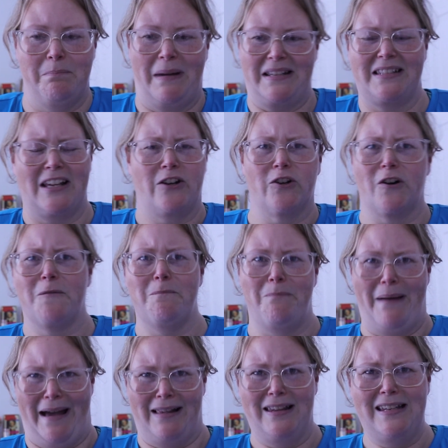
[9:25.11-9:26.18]
my center of
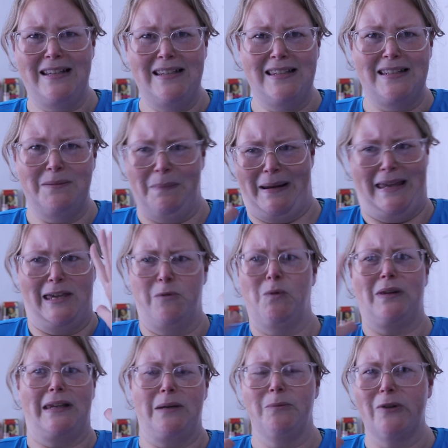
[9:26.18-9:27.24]
balance, my
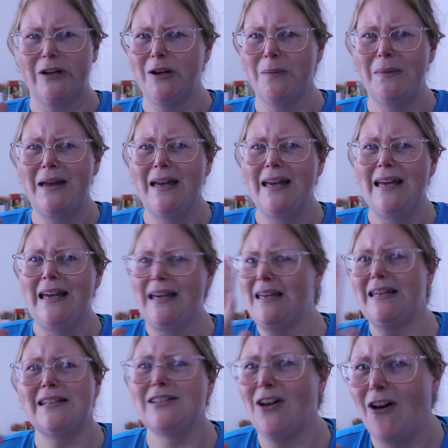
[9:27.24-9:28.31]
equilibrium
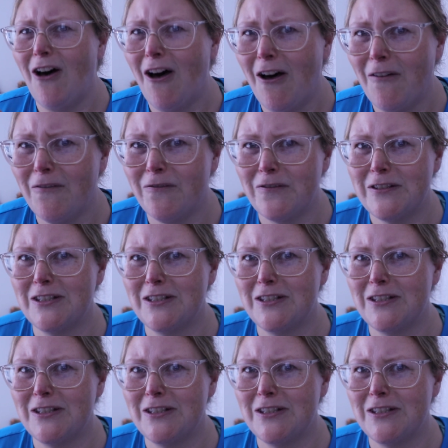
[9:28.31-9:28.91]
is off.